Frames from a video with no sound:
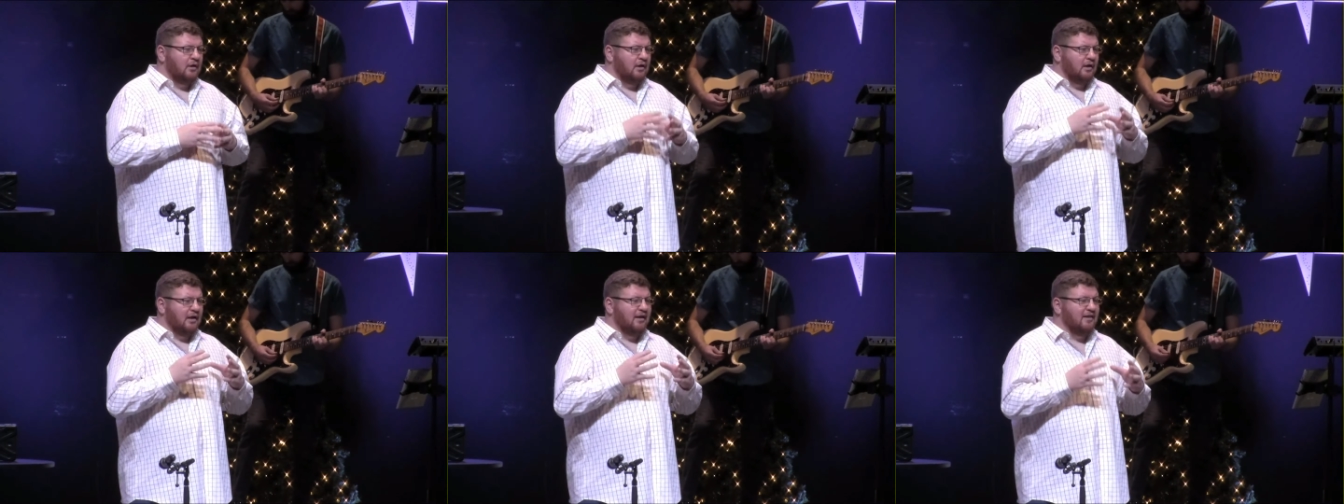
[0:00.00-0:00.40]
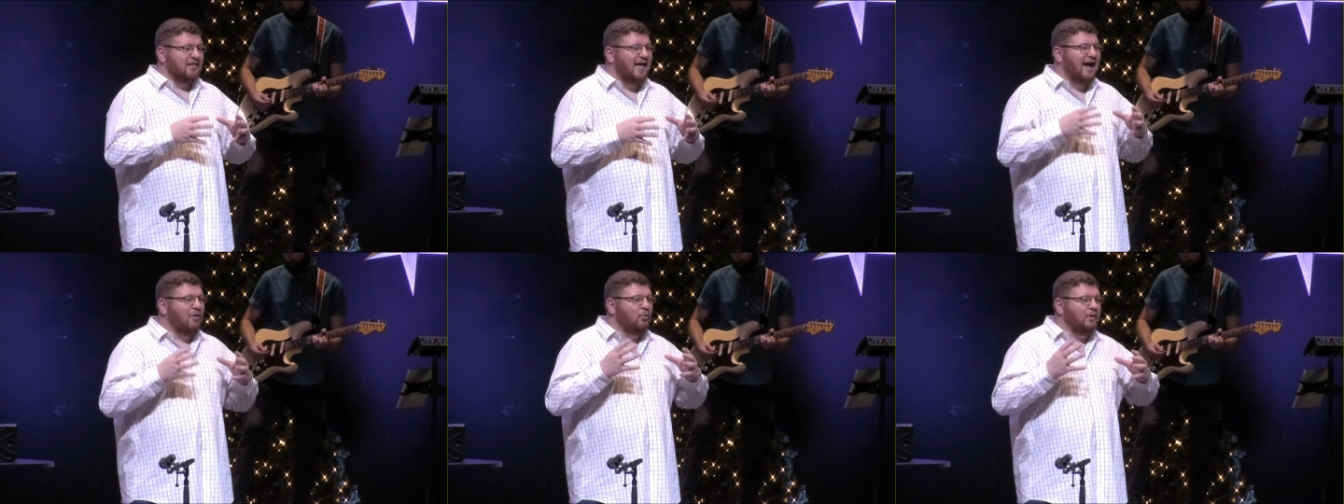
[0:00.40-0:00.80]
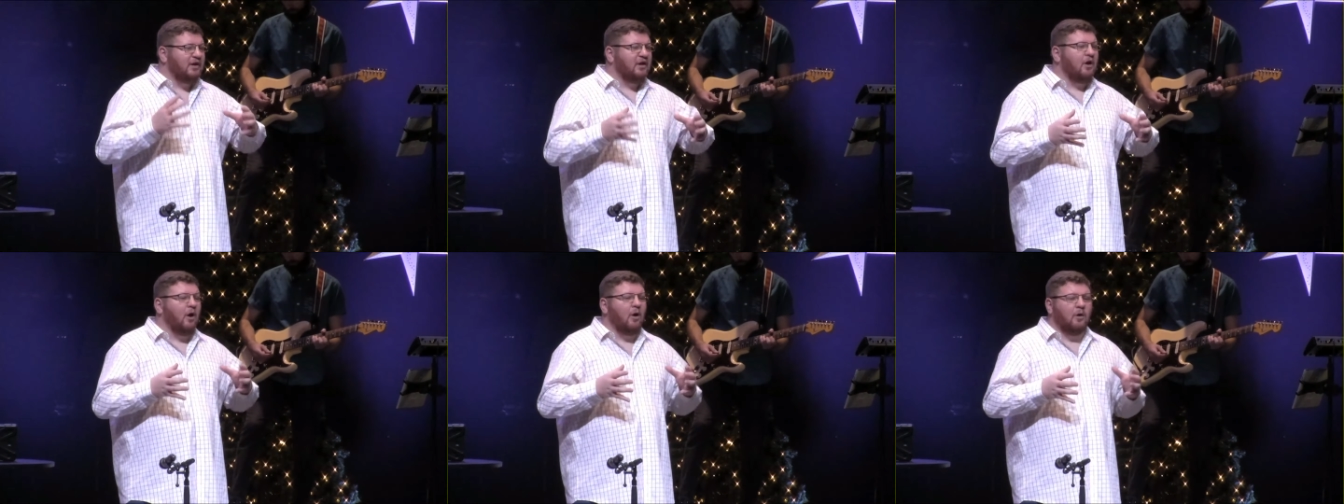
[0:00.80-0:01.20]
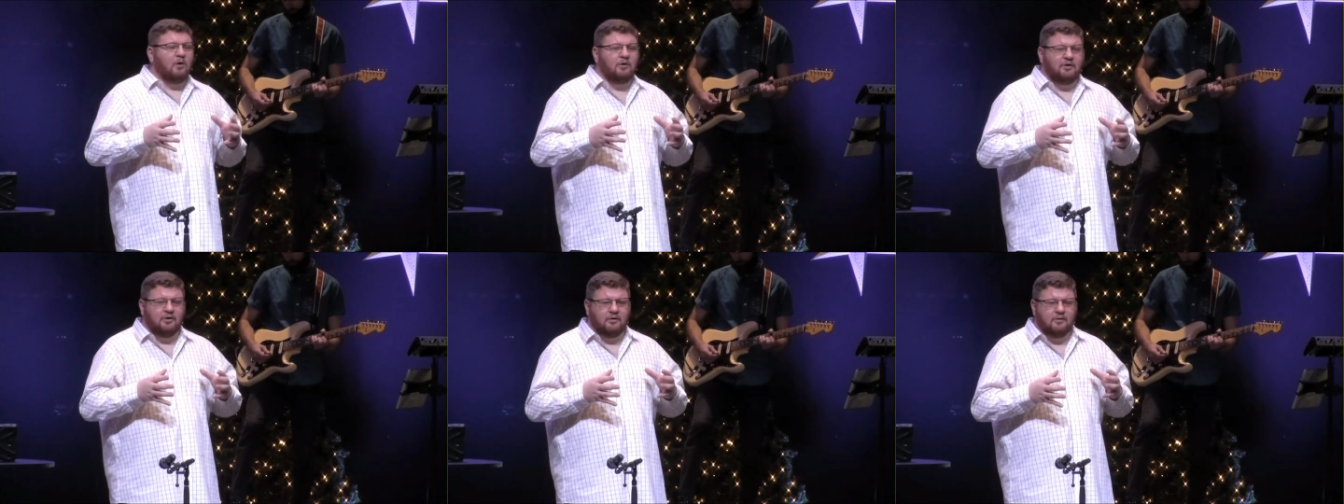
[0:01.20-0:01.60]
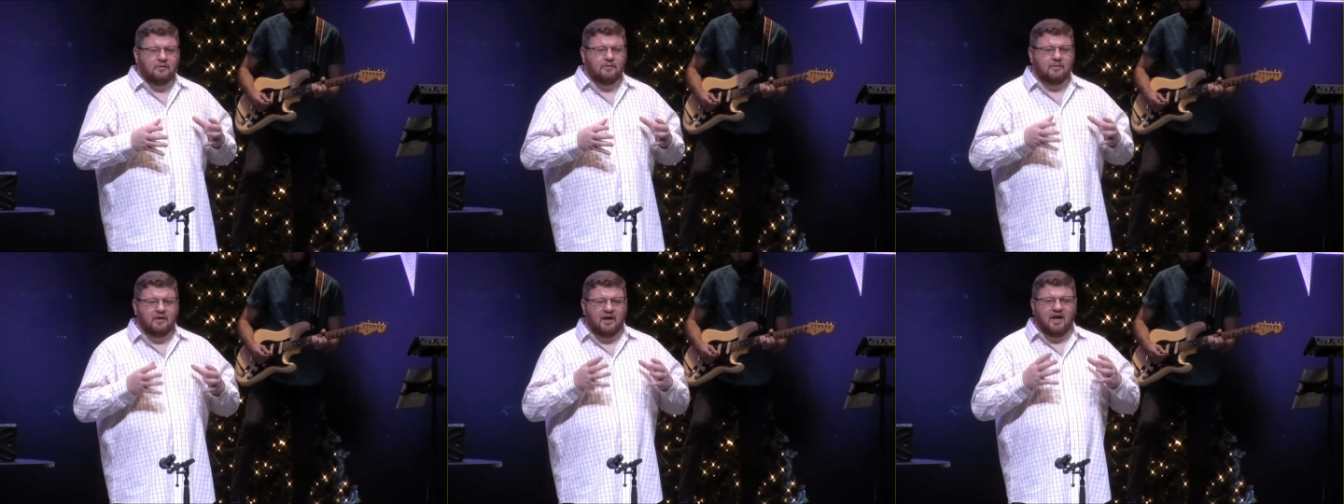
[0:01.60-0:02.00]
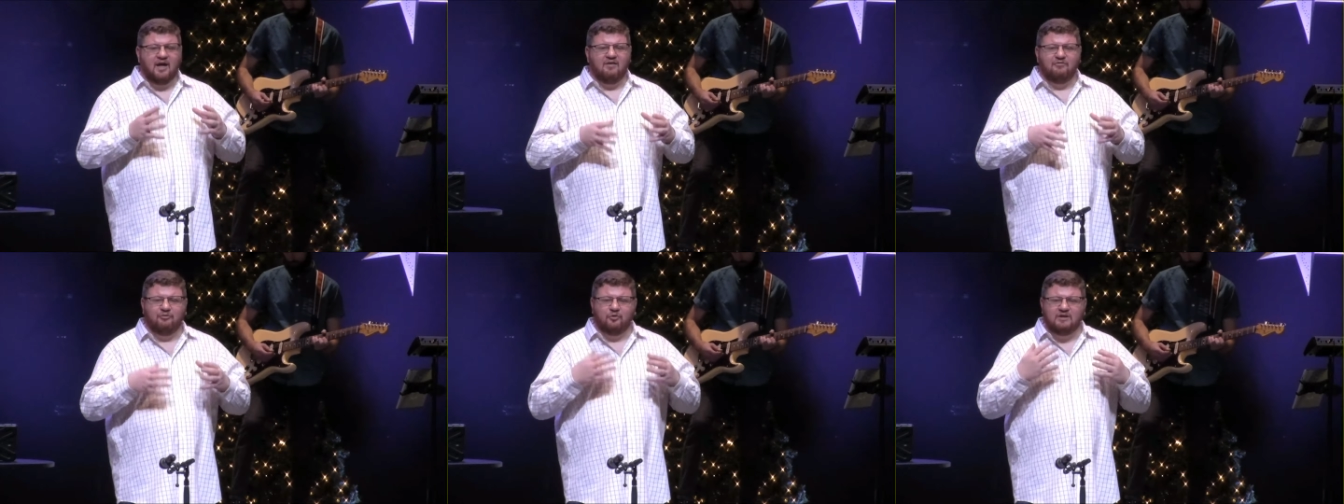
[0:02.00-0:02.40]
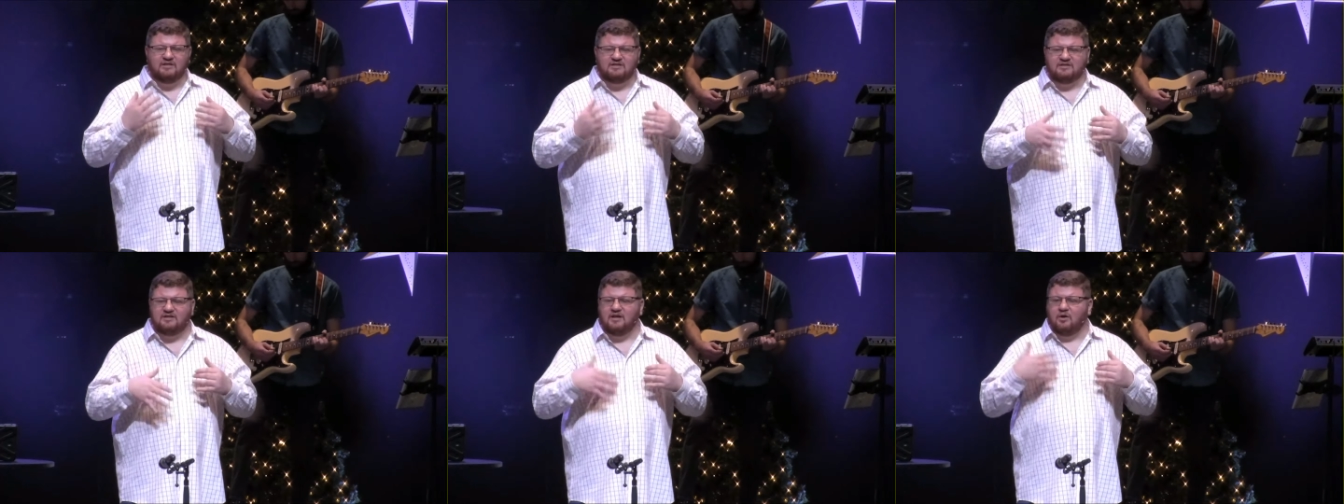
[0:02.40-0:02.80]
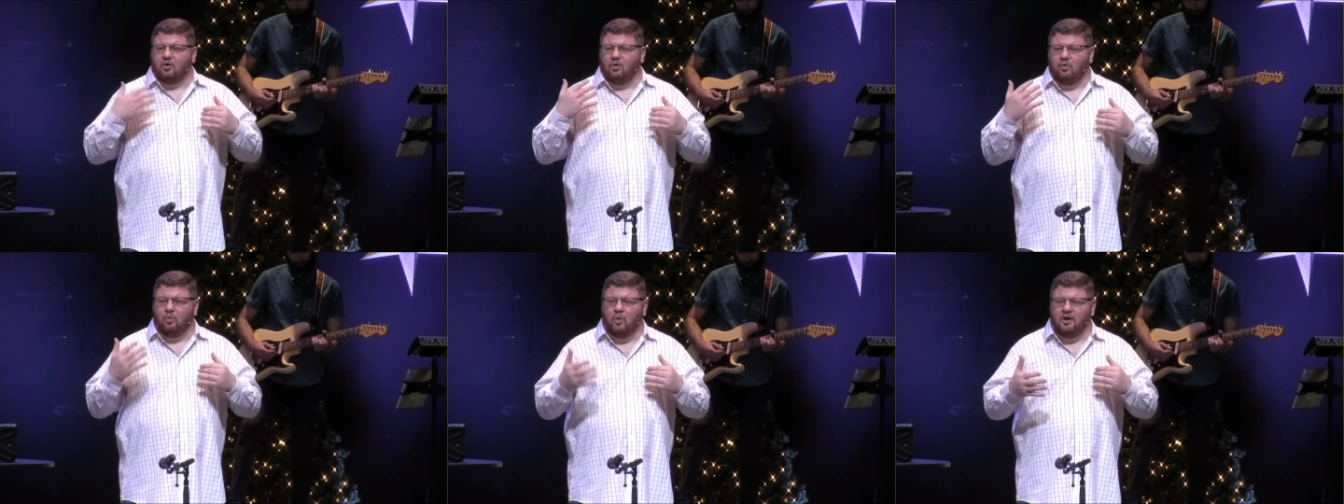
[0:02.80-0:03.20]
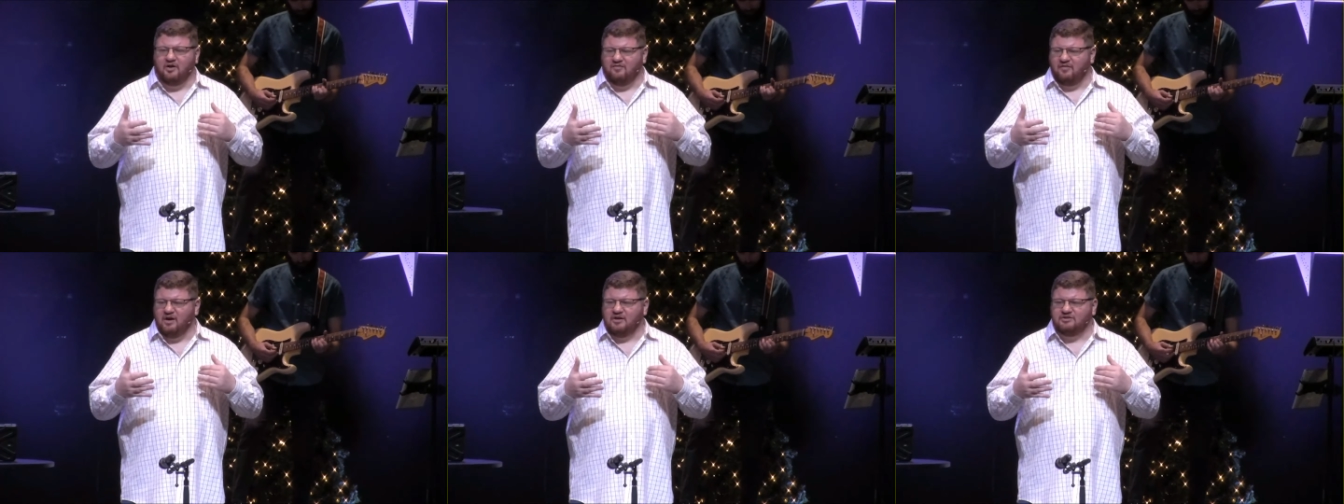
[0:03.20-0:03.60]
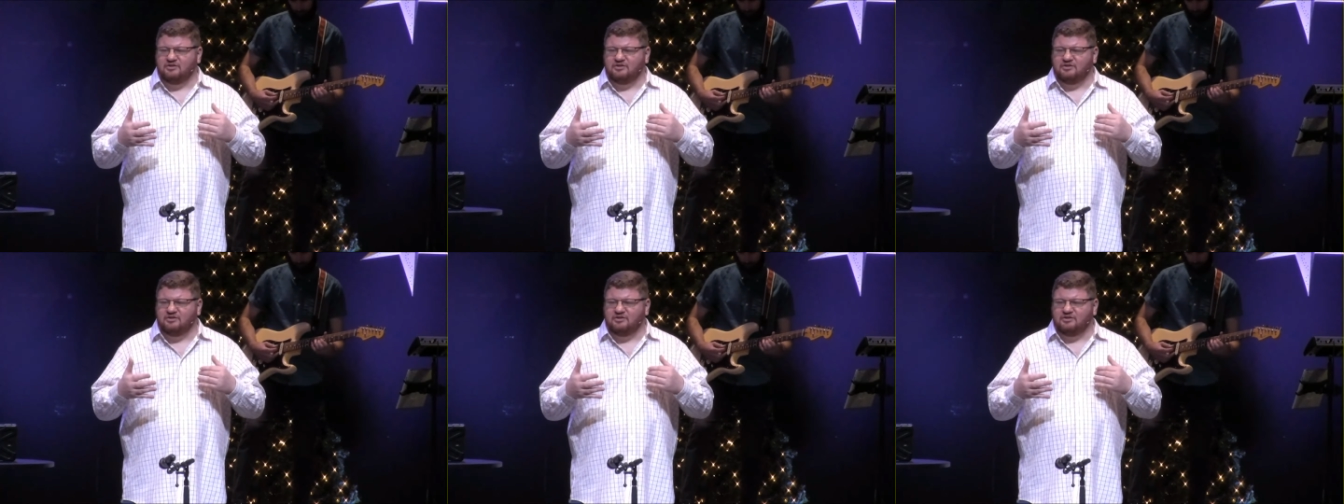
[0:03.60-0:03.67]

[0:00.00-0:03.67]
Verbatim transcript: In that regard, every single one of us